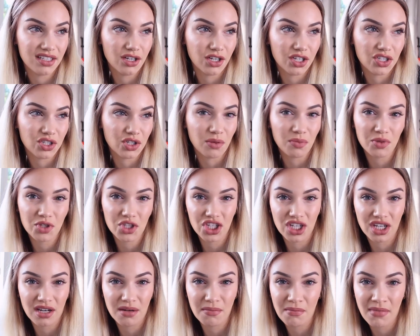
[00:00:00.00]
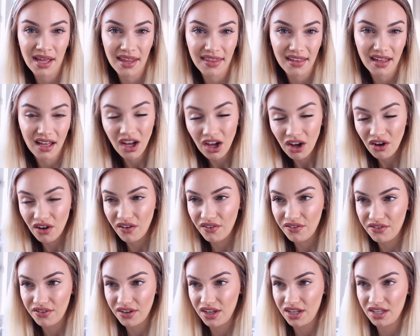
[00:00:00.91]
adoption mother
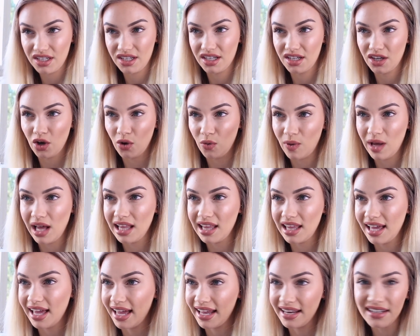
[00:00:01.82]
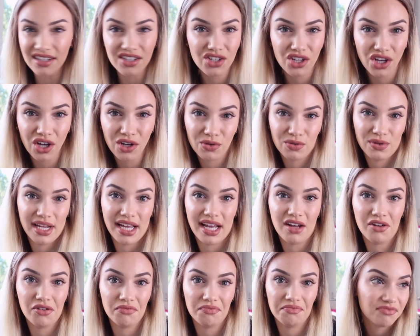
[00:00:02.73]
of a koala and a turtle
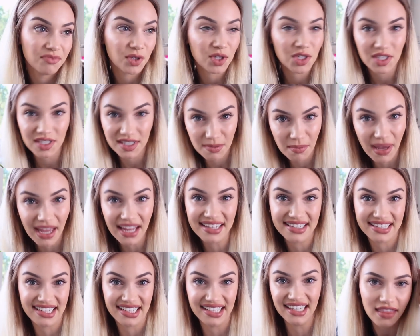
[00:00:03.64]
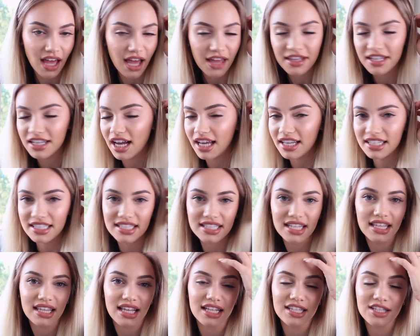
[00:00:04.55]
now which is amazing. I, I, just
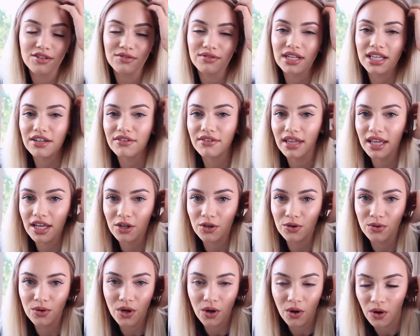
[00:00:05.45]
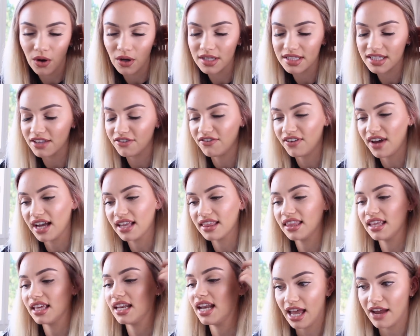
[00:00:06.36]
think that's a really, really cool cause. The
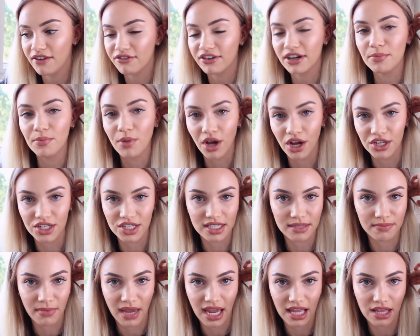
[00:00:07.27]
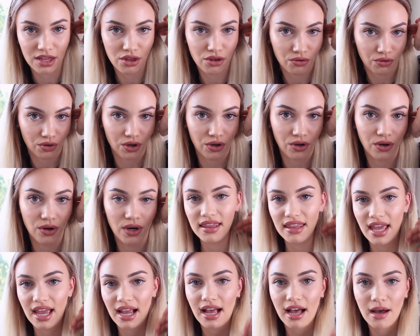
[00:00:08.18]
fact that every purchase made through
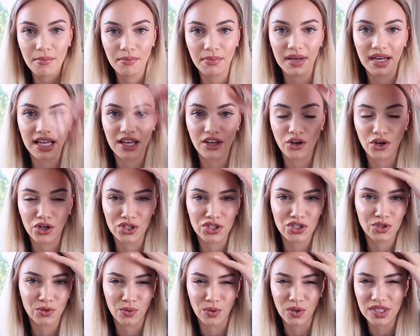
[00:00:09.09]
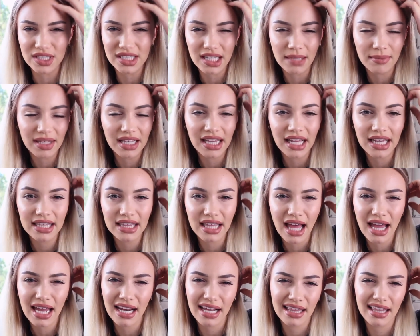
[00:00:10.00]
their company goes towards something like
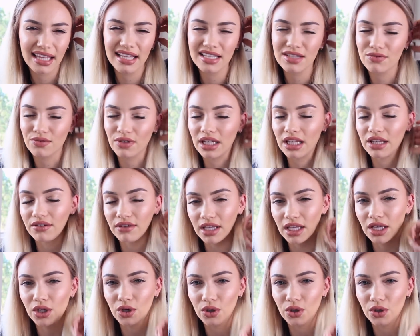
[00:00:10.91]
that. I think it's really, really